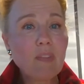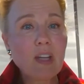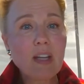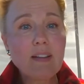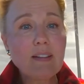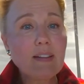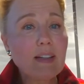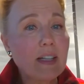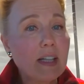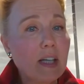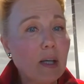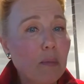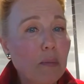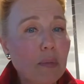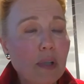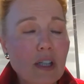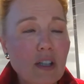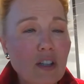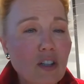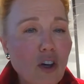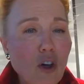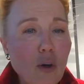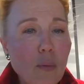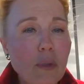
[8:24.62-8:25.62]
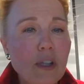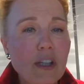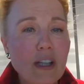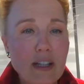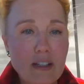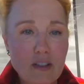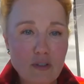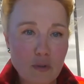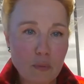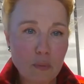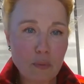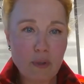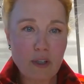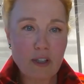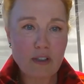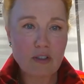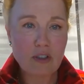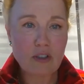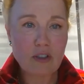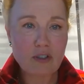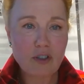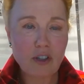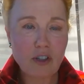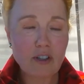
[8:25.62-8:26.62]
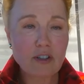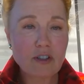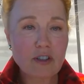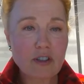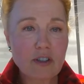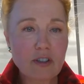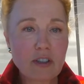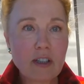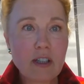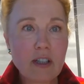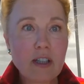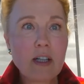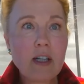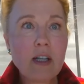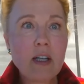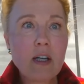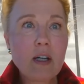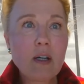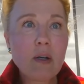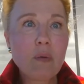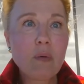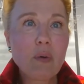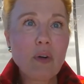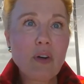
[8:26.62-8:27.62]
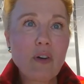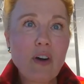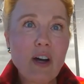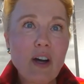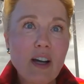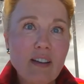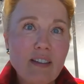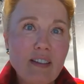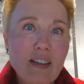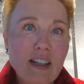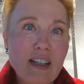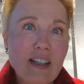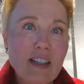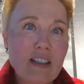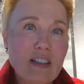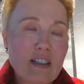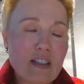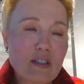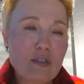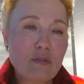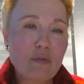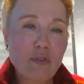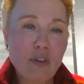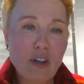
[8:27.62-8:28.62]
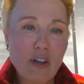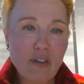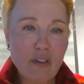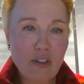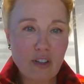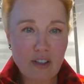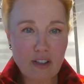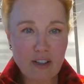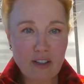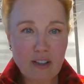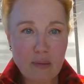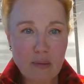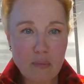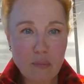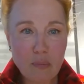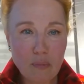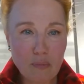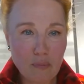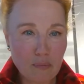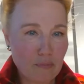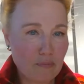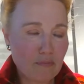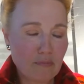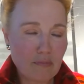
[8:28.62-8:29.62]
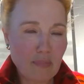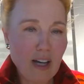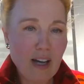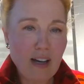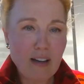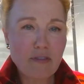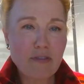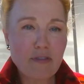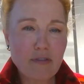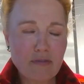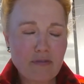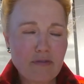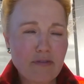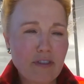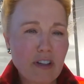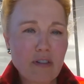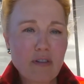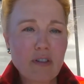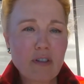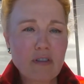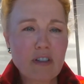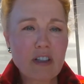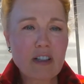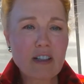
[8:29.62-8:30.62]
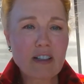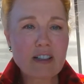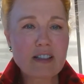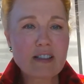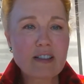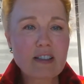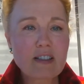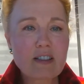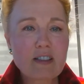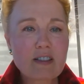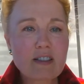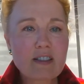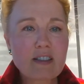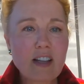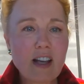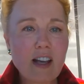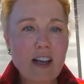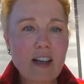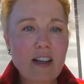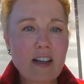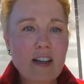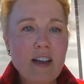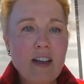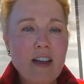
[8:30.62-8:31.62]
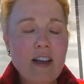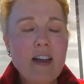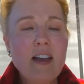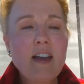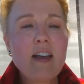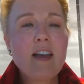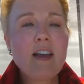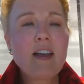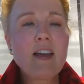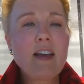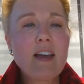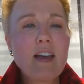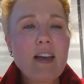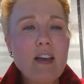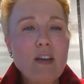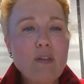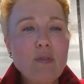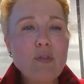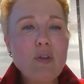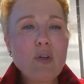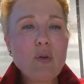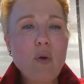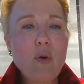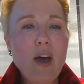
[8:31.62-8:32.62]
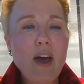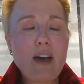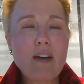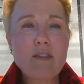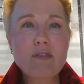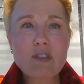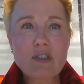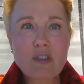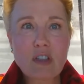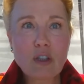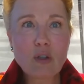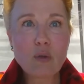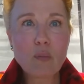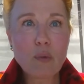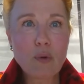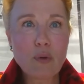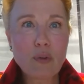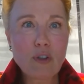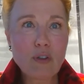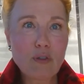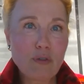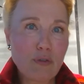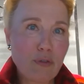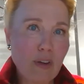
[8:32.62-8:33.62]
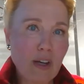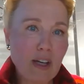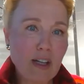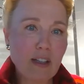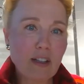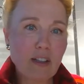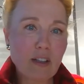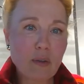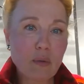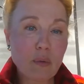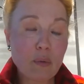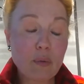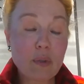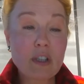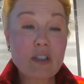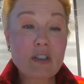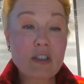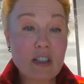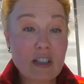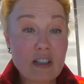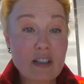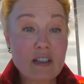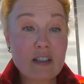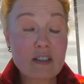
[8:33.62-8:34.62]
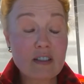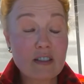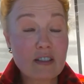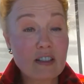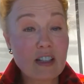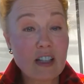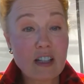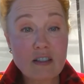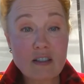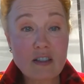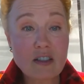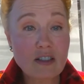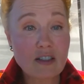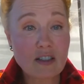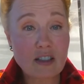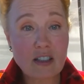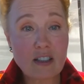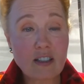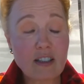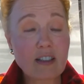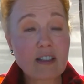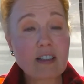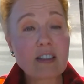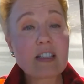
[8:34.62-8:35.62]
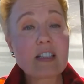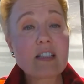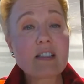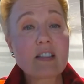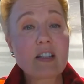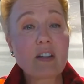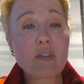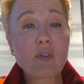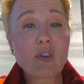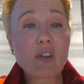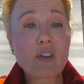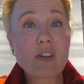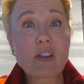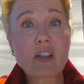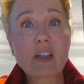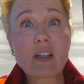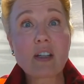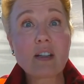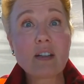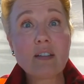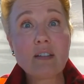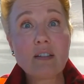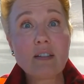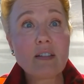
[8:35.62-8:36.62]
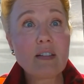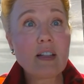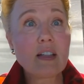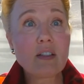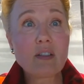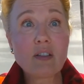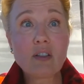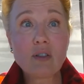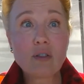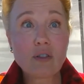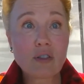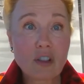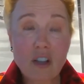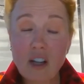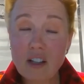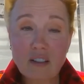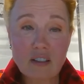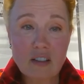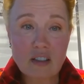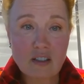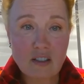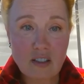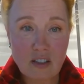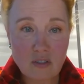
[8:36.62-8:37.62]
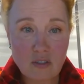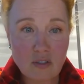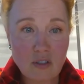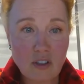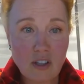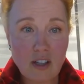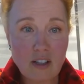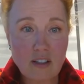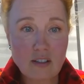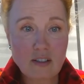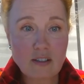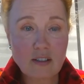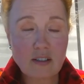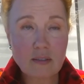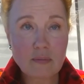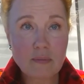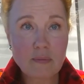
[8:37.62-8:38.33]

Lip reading: There can be a common enterprise in charge. Well, I think it is very realistic to say, if you have a single point of failure, which is an entity that leads everything, then you are not decentralized.